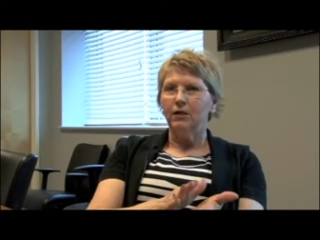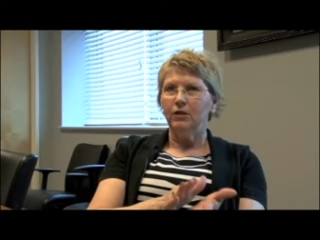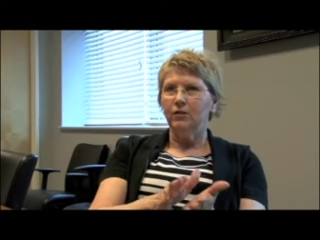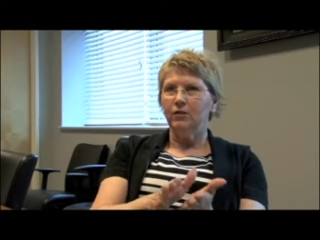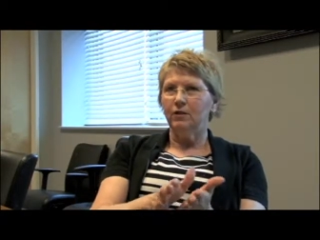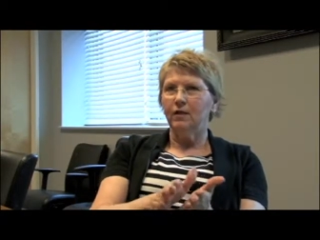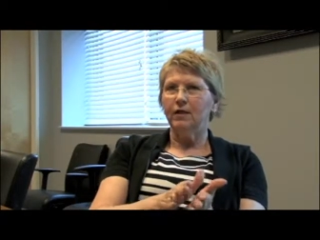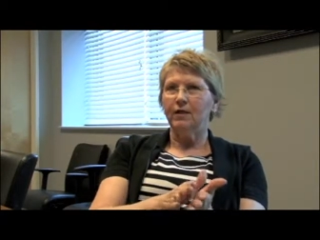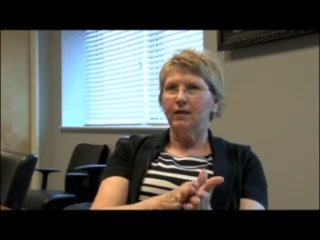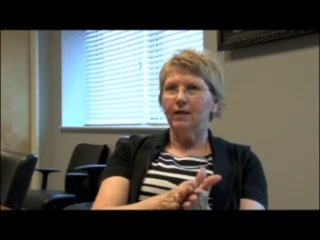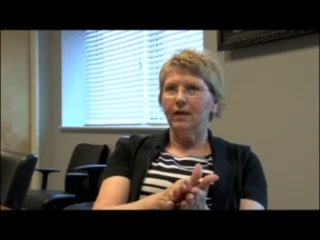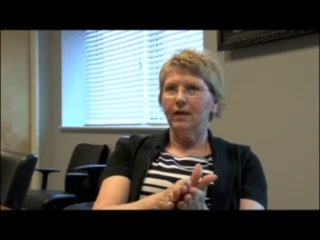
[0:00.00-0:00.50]

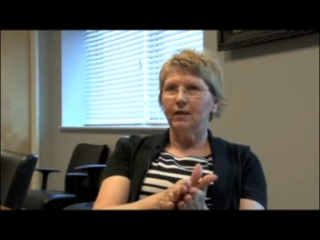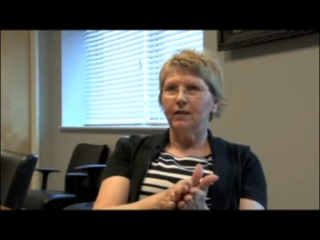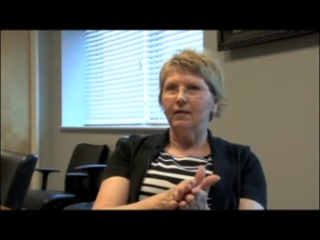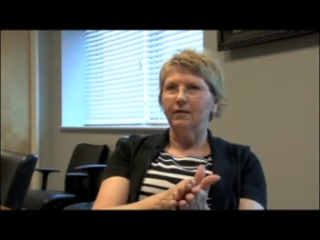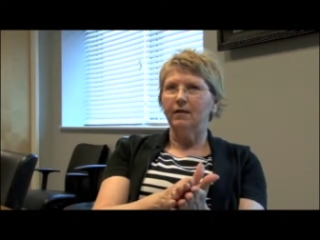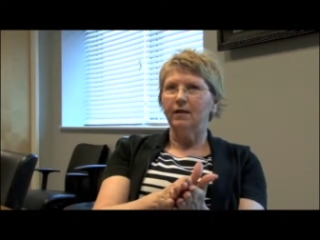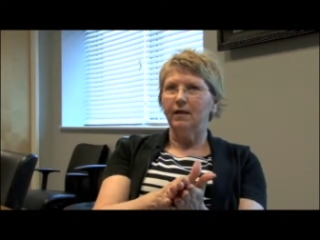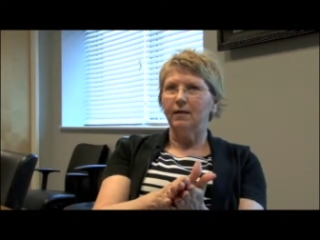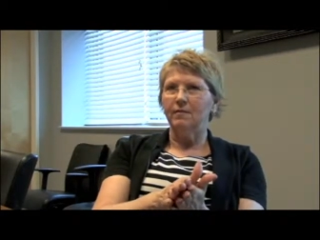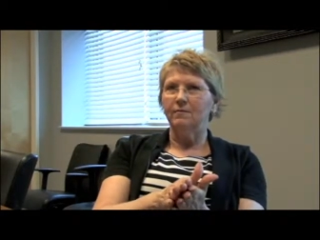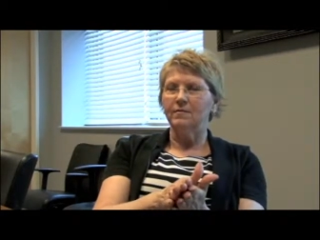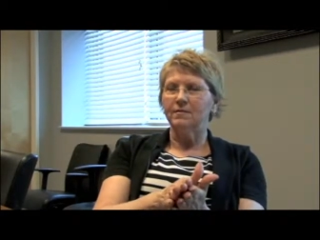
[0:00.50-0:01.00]
you, it kind
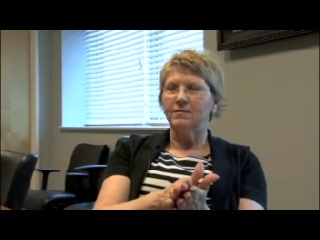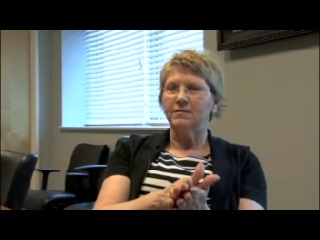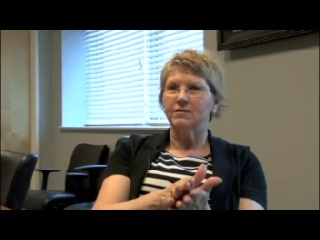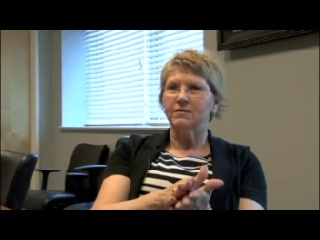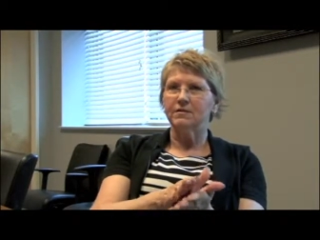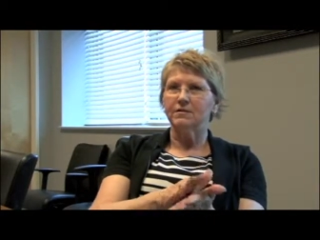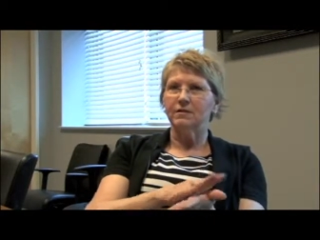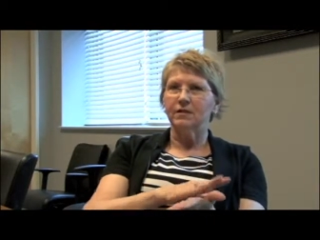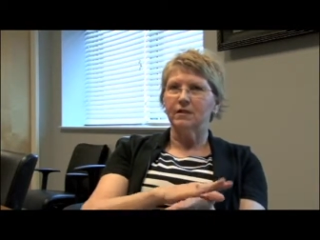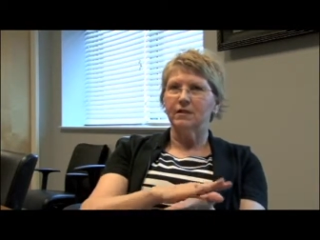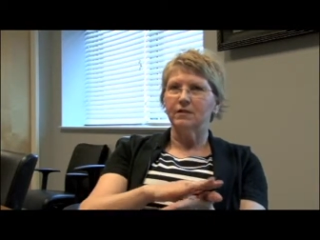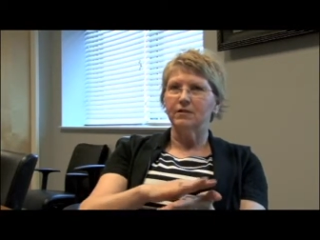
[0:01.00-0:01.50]
of
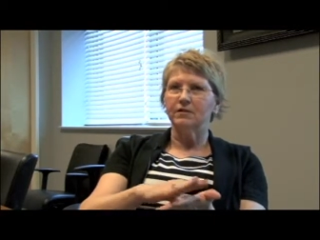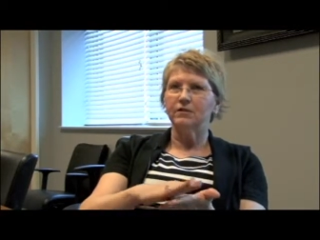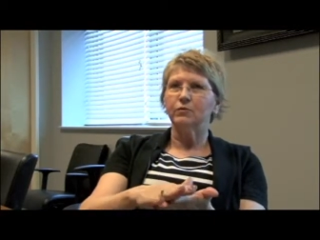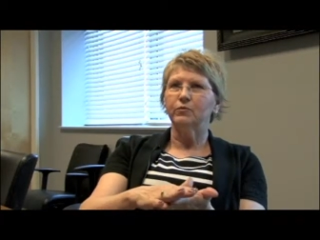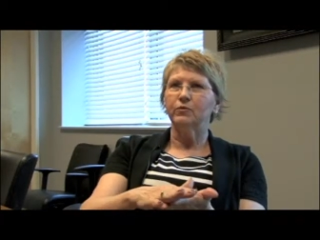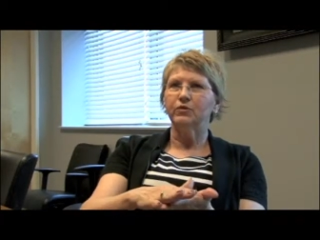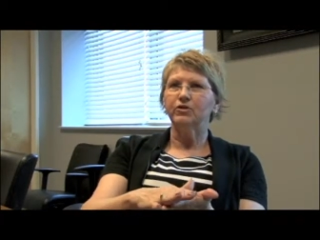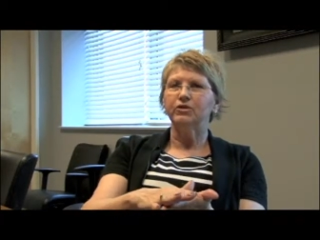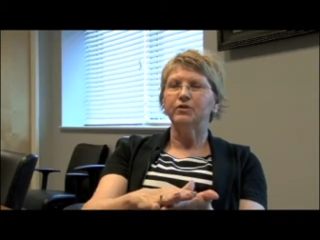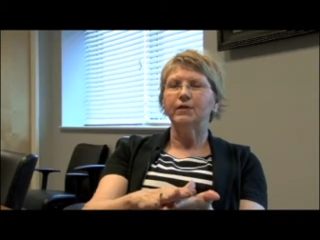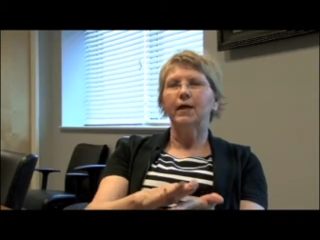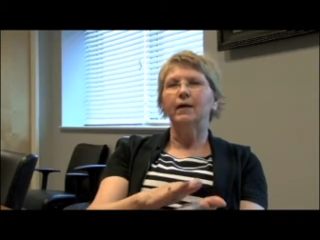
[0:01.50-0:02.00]
comes kind of
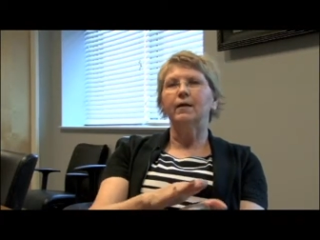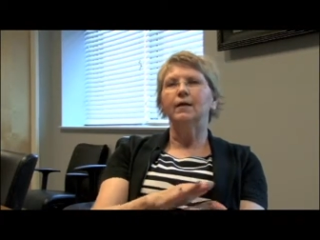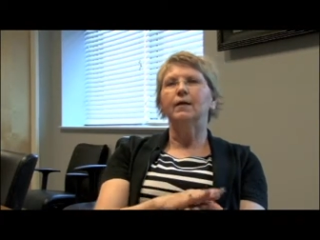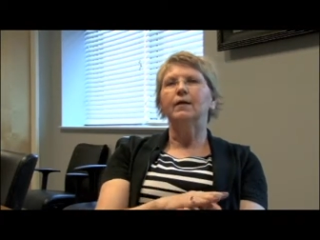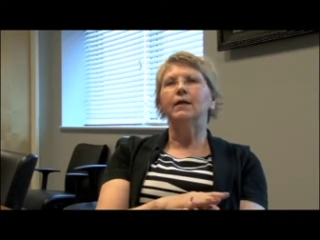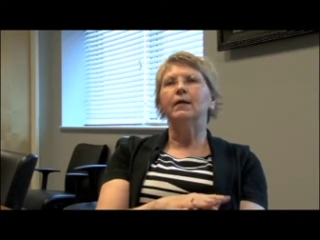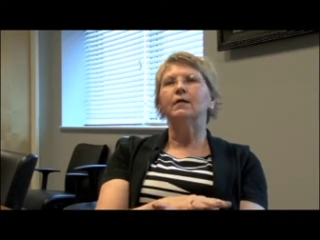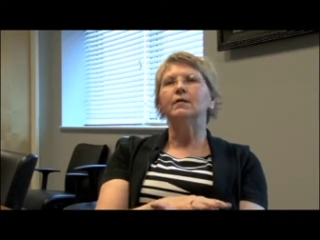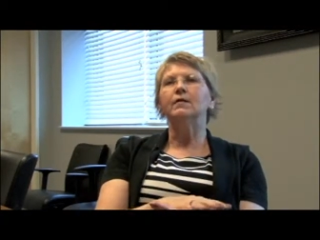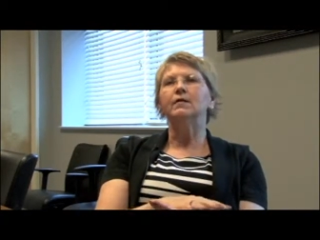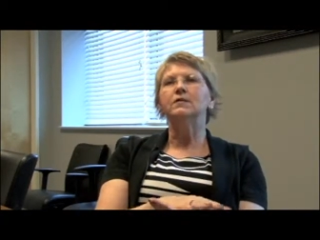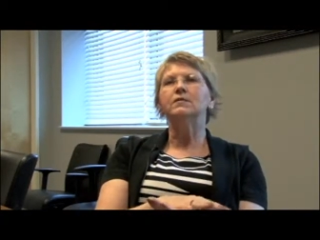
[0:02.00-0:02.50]
squished down,
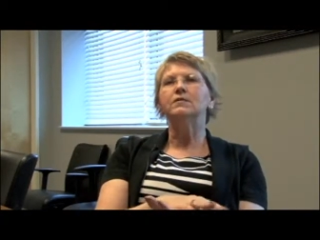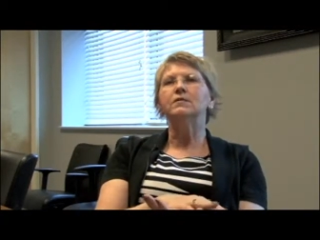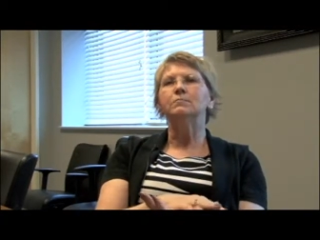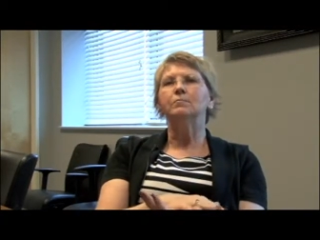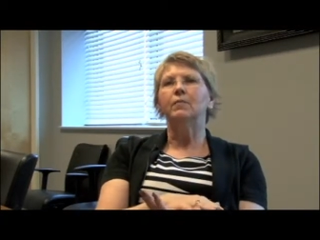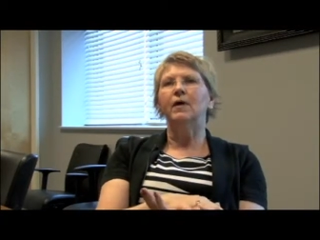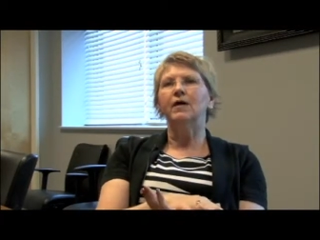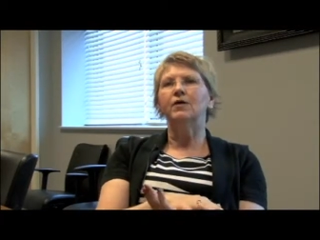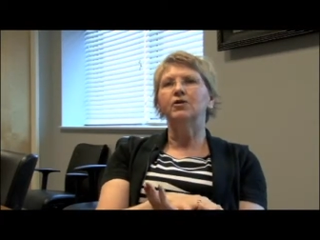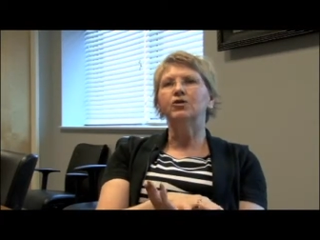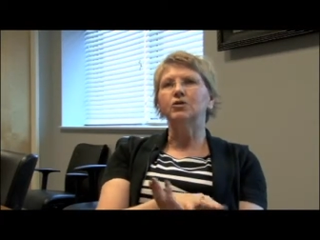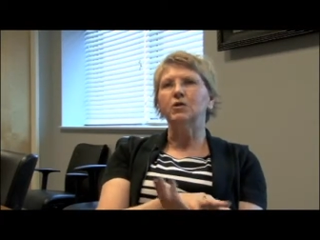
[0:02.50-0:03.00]
and it looks
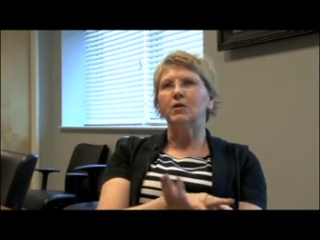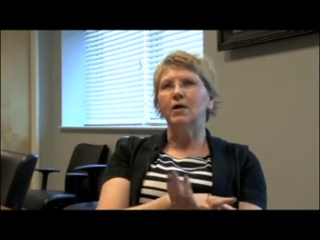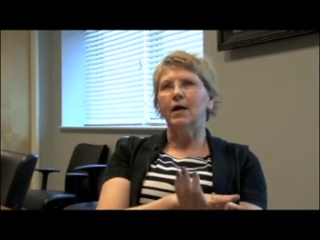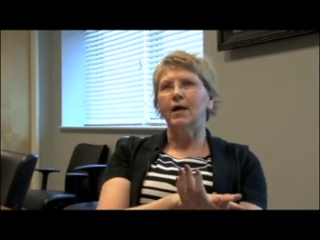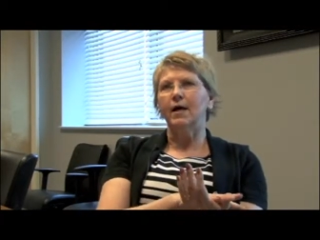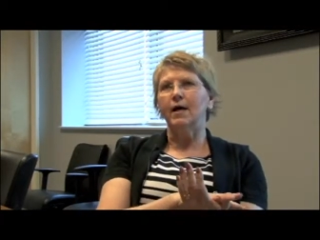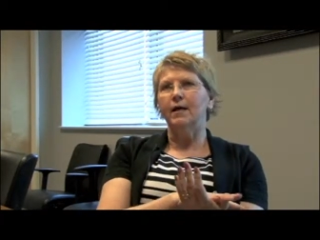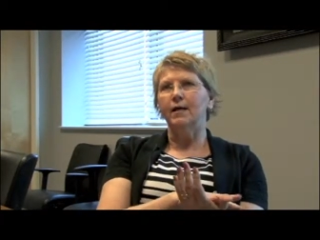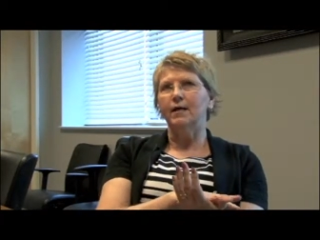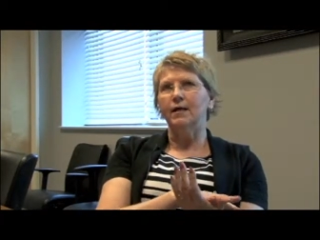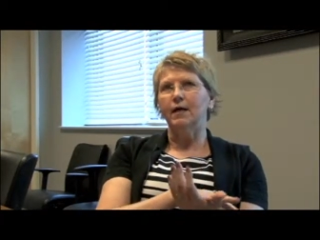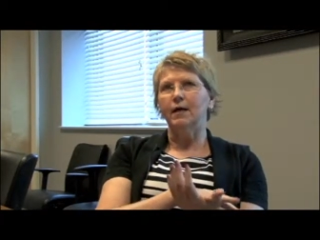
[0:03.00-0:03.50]
much
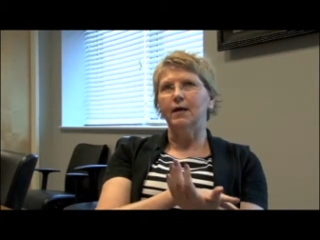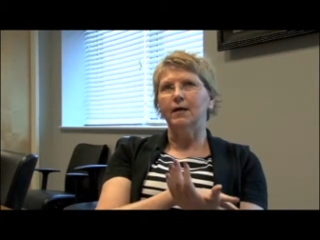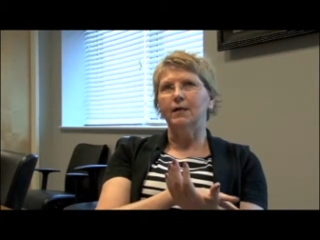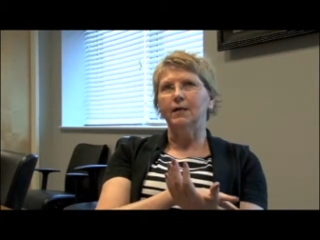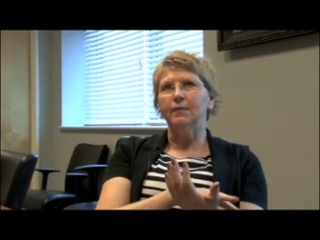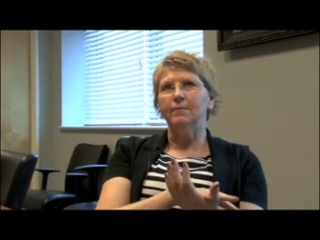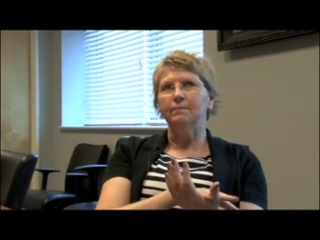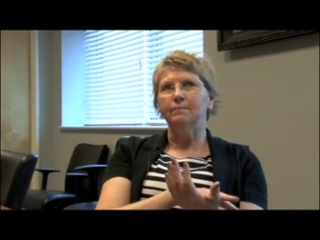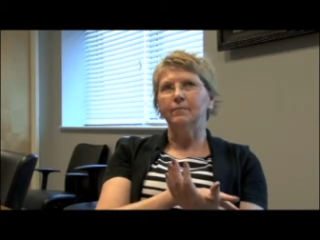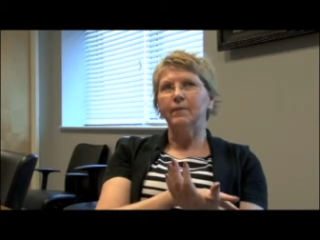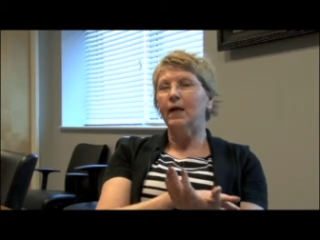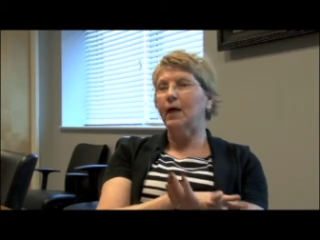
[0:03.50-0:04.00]
like
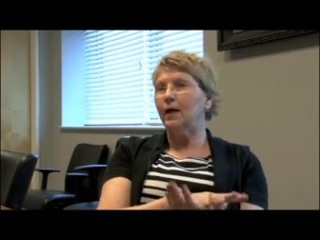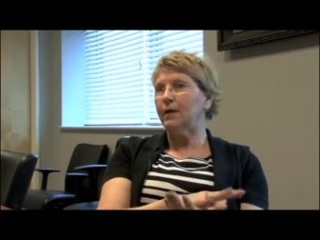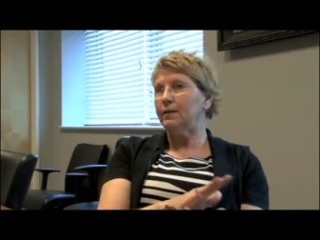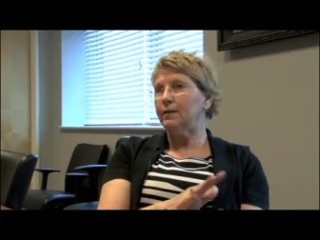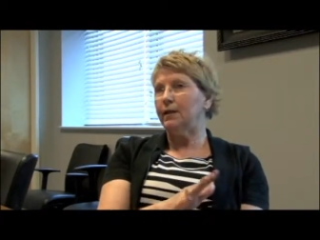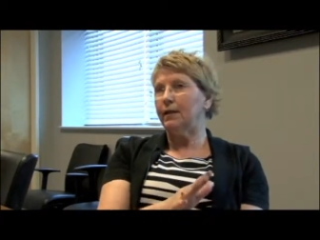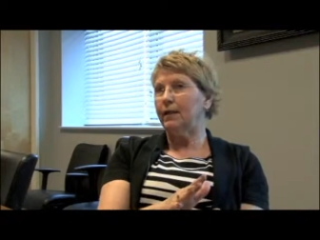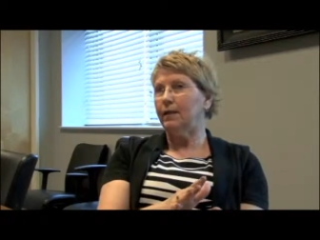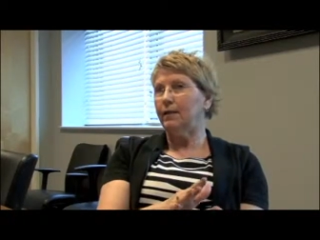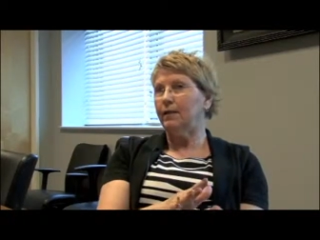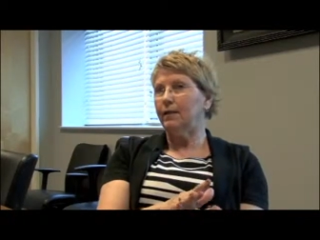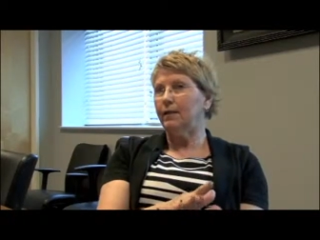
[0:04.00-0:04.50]
um,
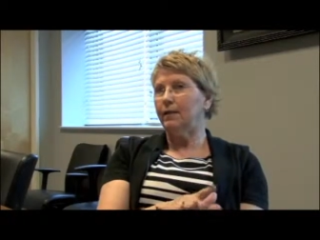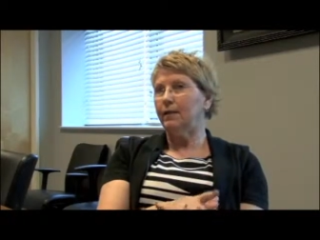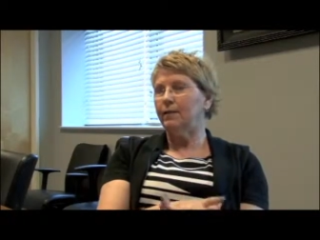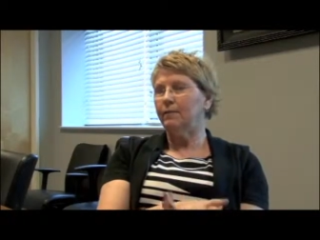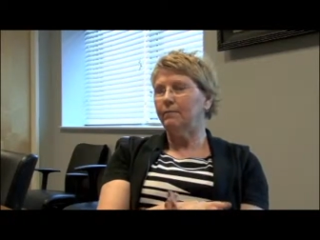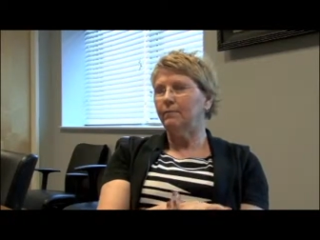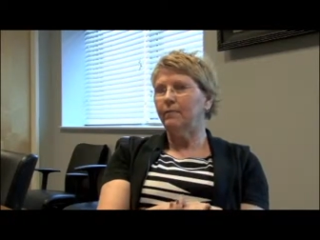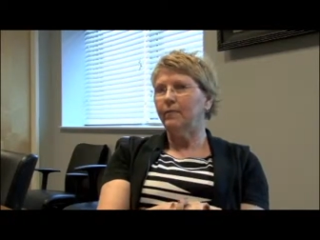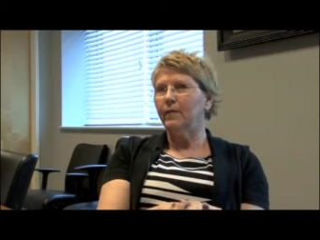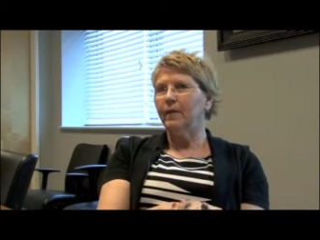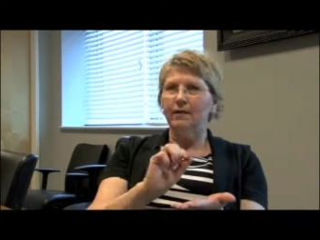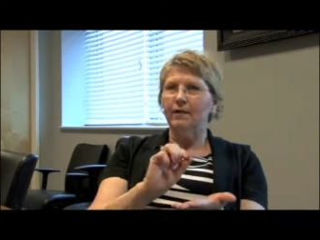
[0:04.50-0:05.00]
cotton candy.